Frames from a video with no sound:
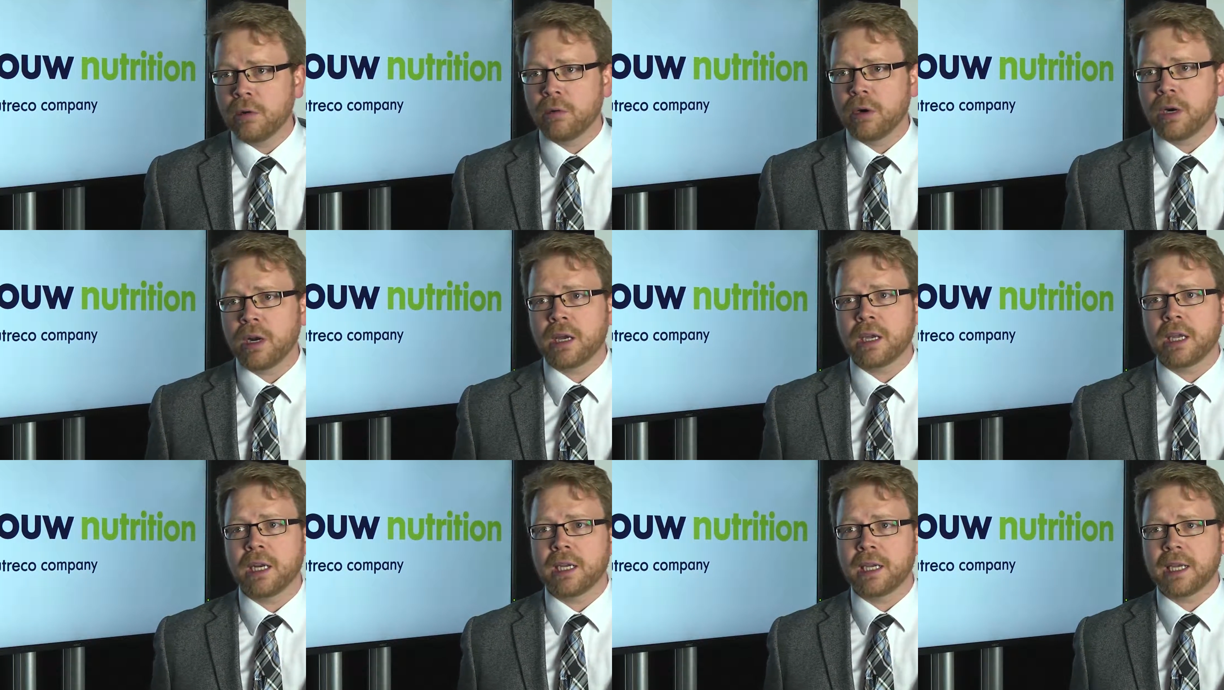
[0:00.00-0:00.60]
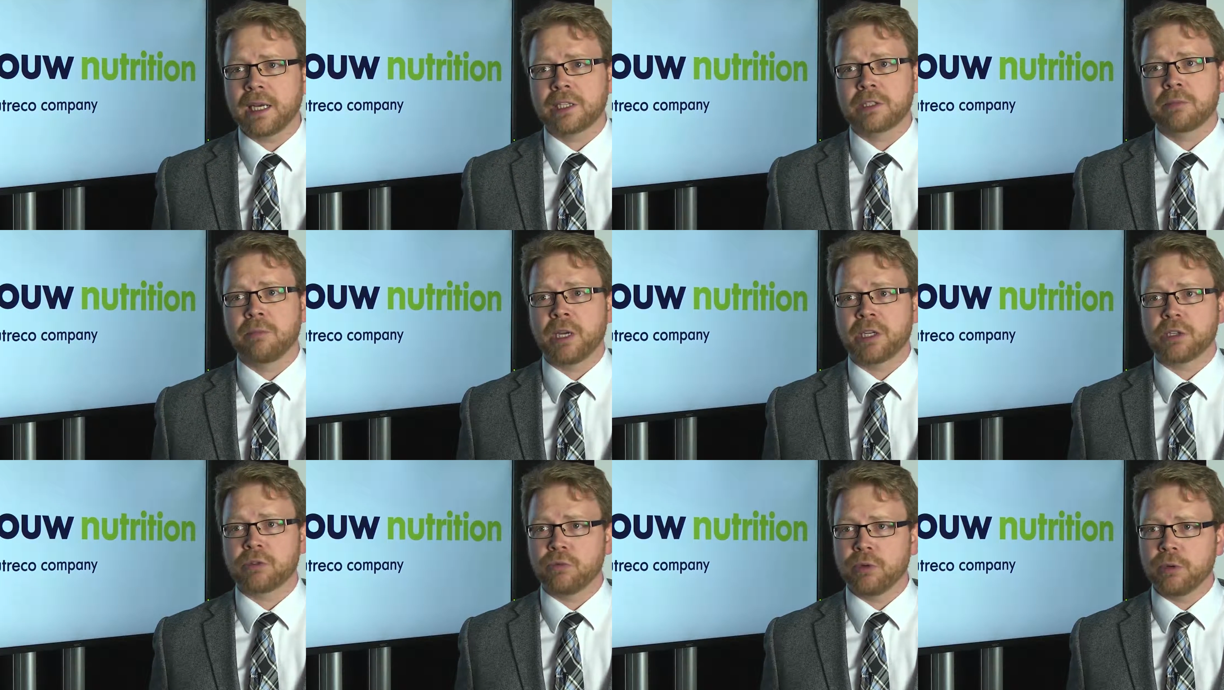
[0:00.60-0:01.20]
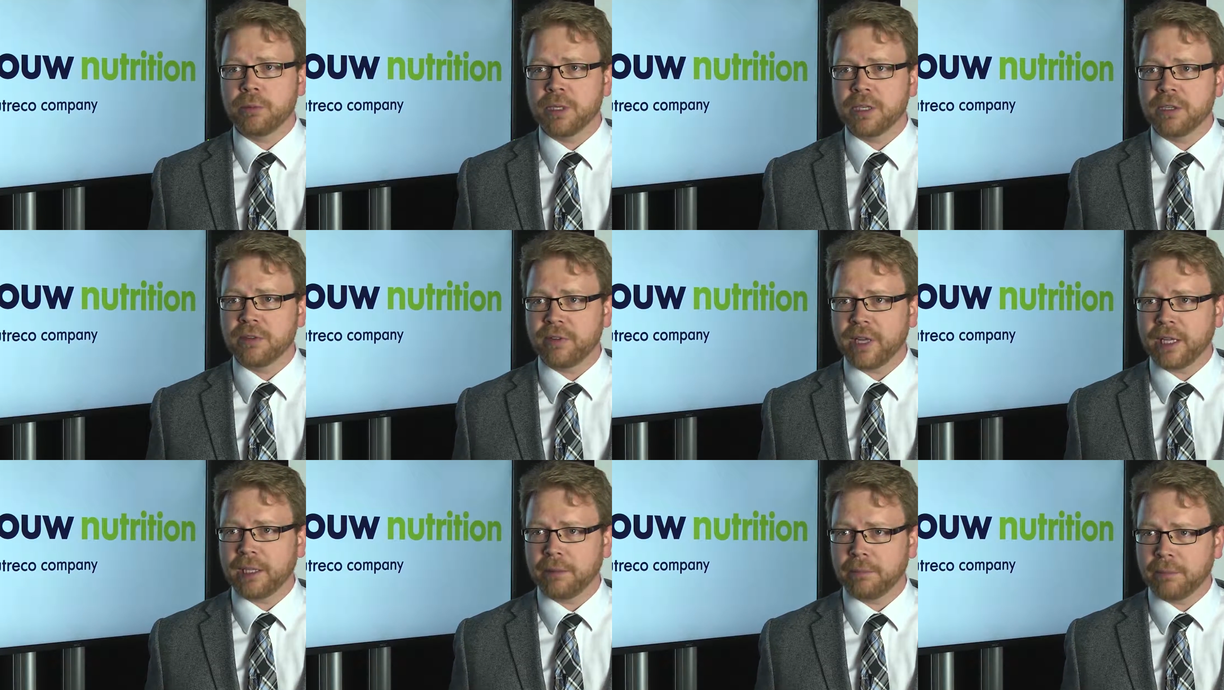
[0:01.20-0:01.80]
we're not going to get as much rumen
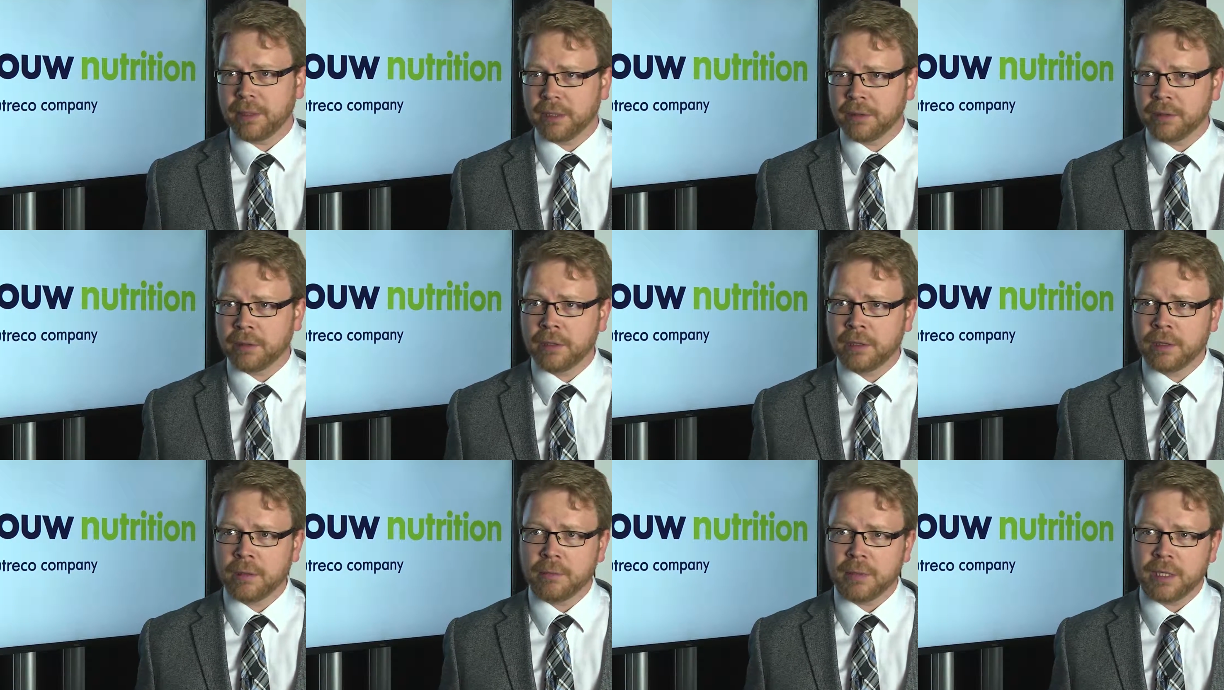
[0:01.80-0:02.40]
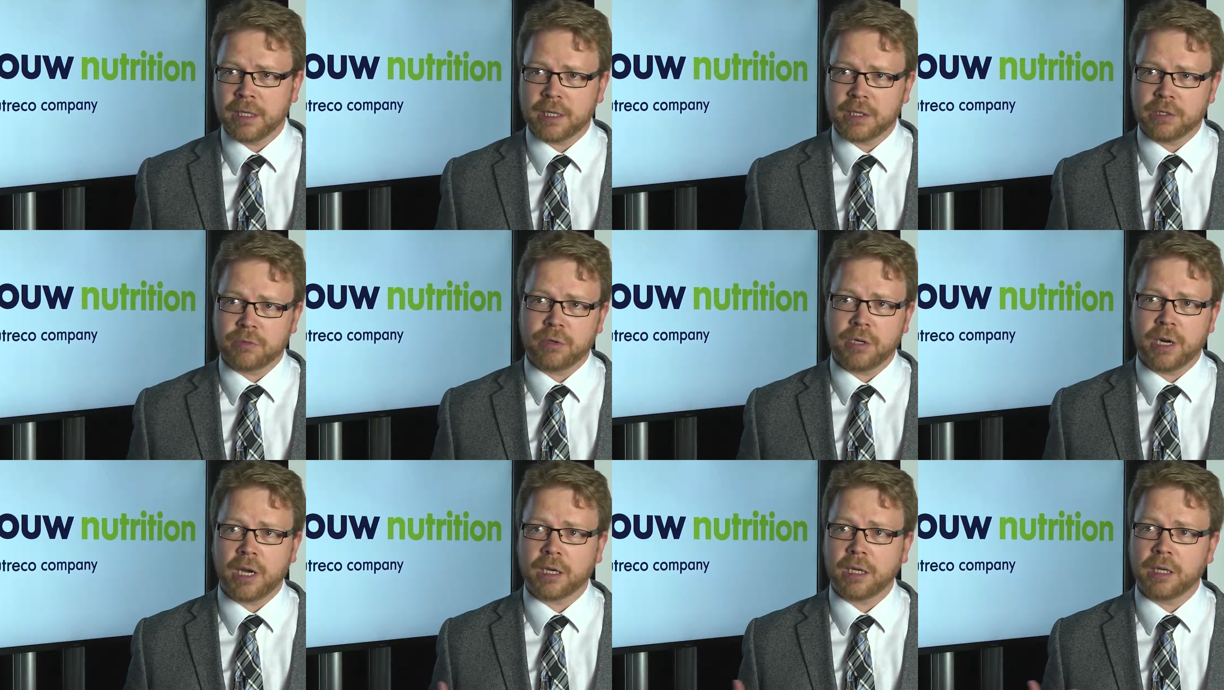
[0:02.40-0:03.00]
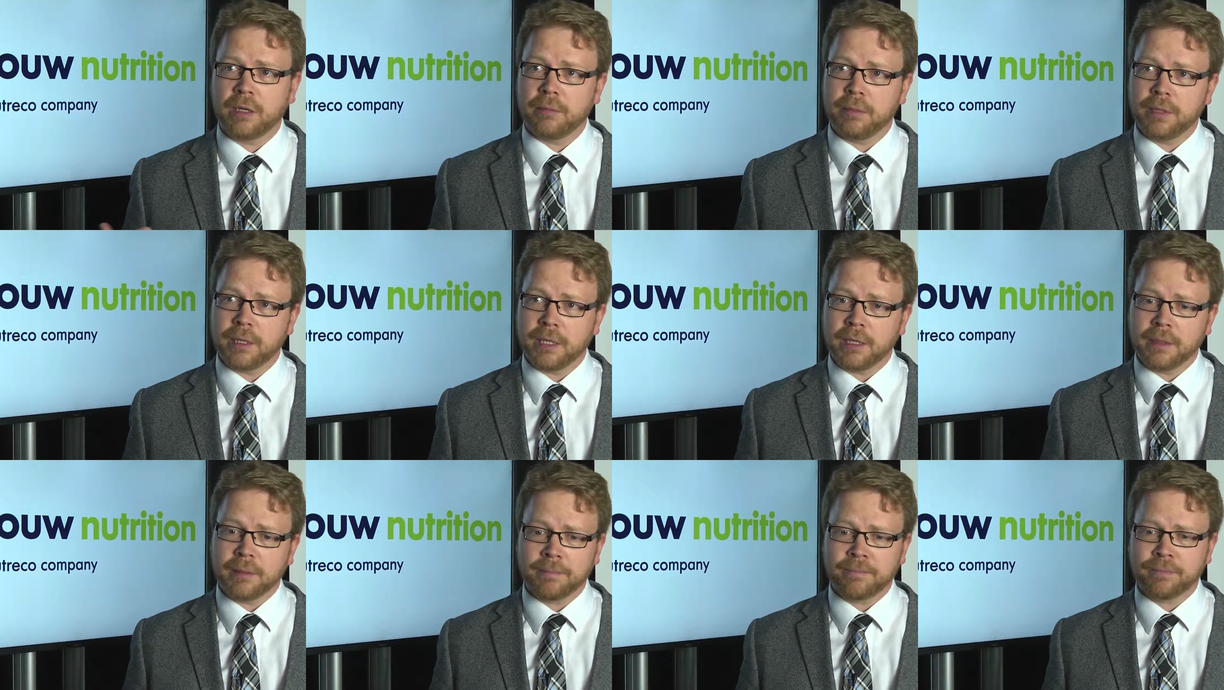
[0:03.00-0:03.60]
development because we're not going to
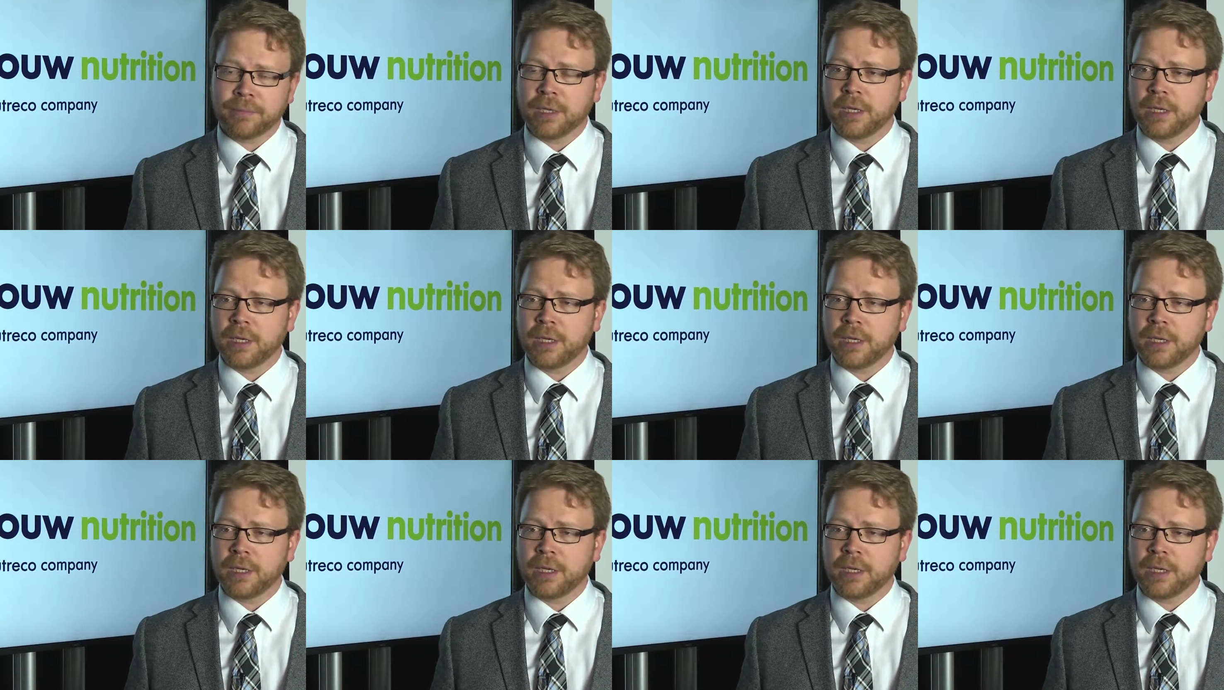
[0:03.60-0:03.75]
be,